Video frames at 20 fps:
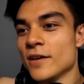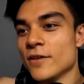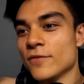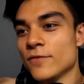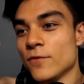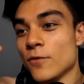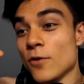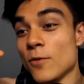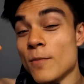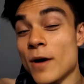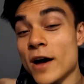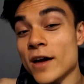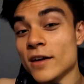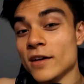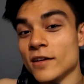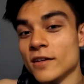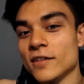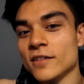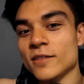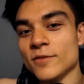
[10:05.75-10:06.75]
For
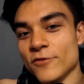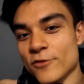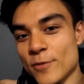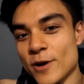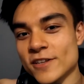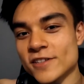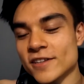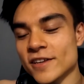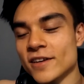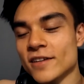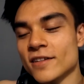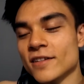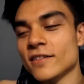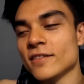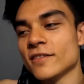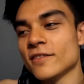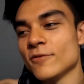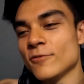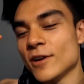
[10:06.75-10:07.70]
my, for my sake,